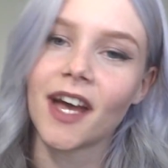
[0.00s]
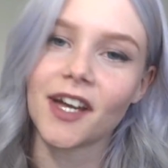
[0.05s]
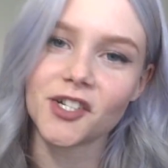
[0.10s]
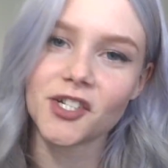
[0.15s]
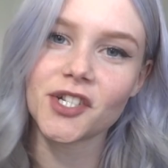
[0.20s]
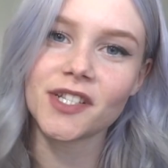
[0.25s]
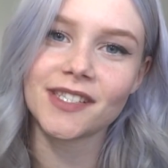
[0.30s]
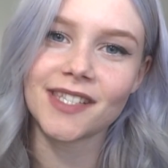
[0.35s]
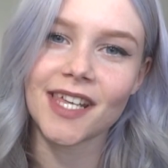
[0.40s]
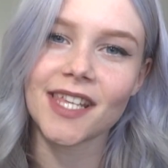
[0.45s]
I
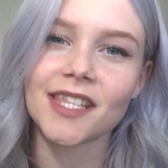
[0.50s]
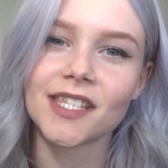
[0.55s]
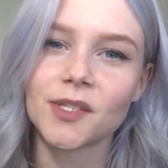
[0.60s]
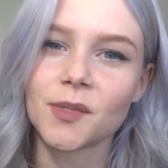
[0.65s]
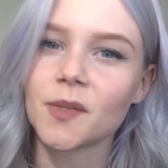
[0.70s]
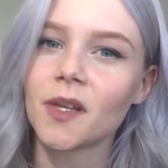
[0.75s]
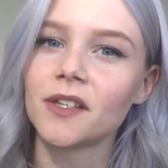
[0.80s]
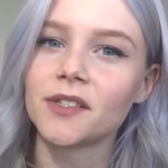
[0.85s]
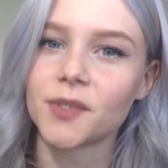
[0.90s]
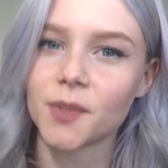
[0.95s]
should say this
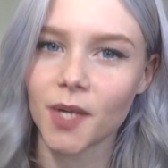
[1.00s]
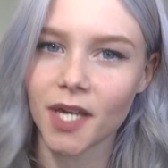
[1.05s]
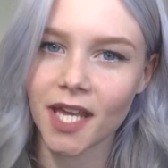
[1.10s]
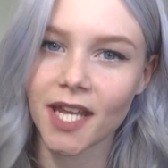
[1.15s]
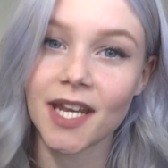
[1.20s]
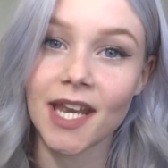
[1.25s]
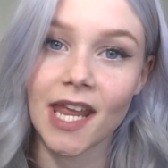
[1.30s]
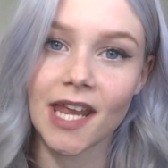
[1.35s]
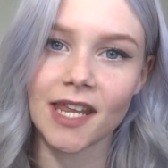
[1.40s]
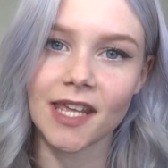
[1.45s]
is also a
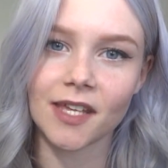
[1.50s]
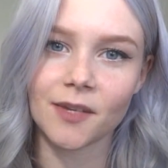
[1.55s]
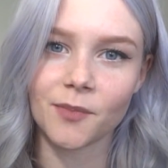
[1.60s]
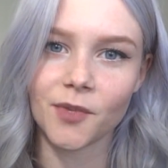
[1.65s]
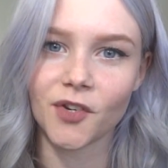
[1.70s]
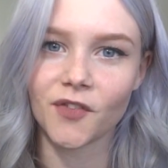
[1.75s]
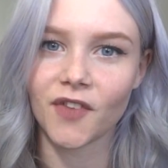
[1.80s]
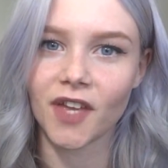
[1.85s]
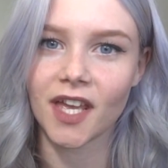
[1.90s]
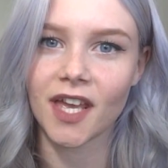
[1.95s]
Canadian
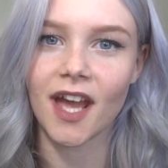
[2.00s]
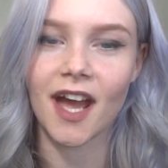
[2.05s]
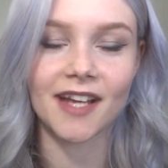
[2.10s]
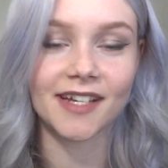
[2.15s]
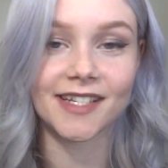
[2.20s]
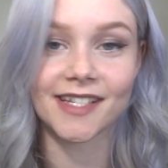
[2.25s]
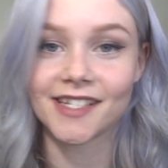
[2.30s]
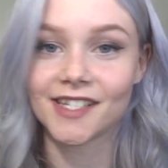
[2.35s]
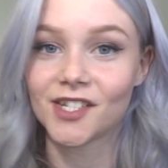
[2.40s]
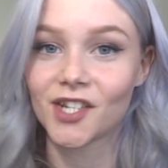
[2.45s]
movie. I
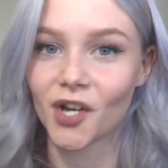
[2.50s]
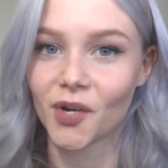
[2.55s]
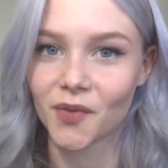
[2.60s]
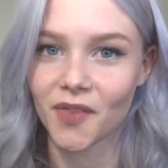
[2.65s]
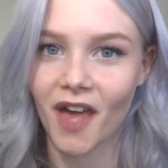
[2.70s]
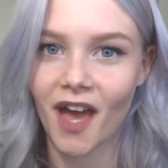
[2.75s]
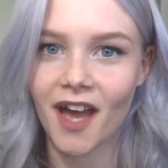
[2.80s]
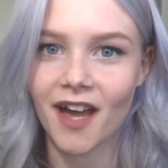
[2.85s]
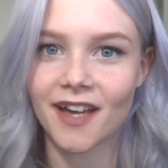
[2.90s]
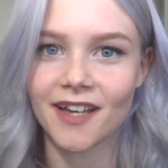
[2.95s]
didn't know
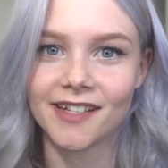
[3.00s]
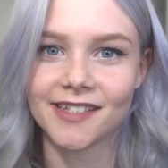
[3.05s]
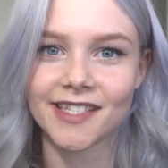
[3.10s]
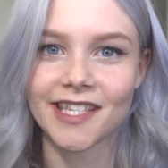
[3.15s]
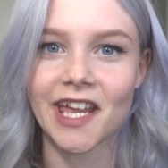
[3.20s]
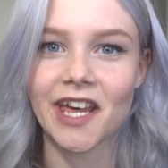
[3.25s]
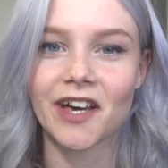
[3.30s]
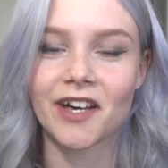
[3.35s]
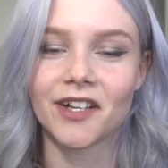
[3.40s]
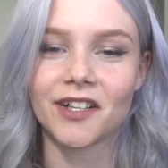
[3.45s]
that
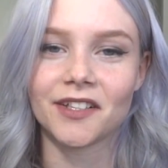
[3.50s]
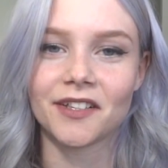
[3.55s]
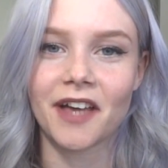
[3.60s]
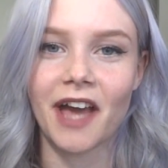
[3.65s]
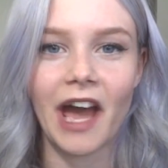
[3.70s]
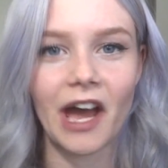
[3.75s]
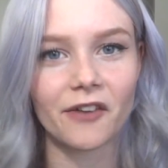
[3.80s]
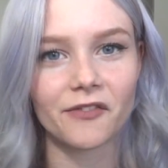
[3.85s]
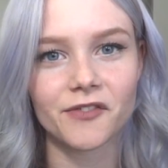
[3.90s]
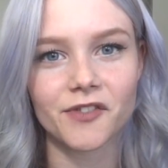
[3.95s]
until
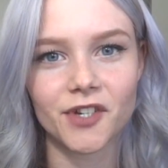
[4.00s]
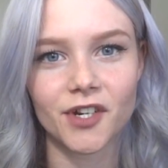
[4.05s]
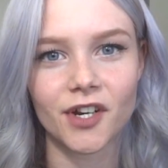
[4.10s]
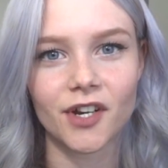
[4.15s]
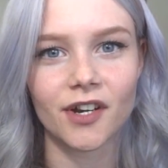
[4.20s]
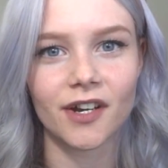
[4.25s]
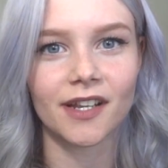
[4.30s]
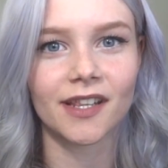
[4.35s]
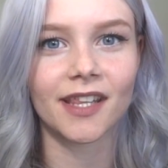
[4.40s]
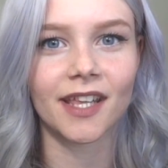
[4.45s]

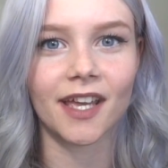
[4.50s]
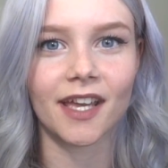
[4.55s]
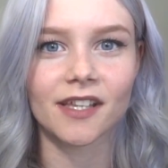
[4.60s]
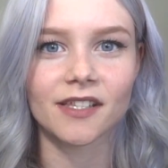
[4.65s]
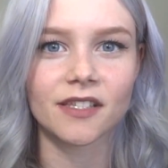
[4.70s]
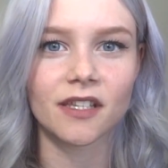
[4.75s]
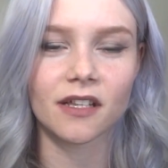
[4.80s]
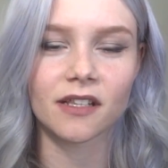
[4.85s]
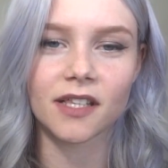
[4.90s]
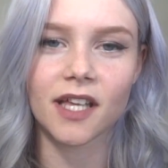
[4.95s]
after, and like I
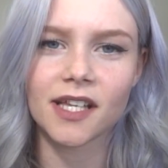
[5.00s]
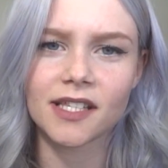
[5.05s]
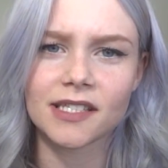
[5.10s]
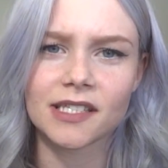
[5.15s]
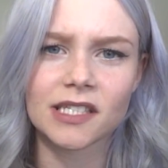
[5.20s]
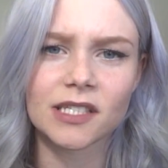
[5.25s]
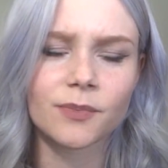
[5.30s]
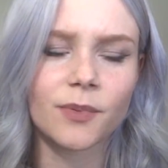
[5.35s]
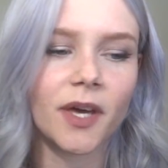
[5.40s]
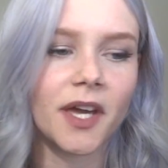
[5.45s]
saw a
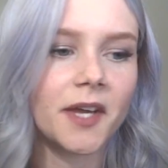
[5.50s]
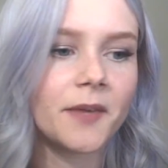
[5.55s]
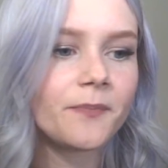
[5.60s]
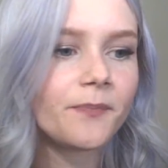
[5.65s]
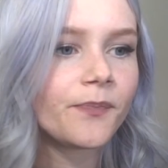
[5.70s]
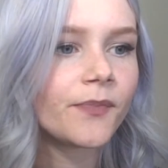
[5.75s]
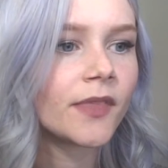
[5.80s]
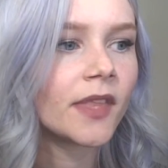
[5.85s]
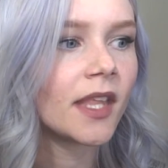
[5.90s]
license plate.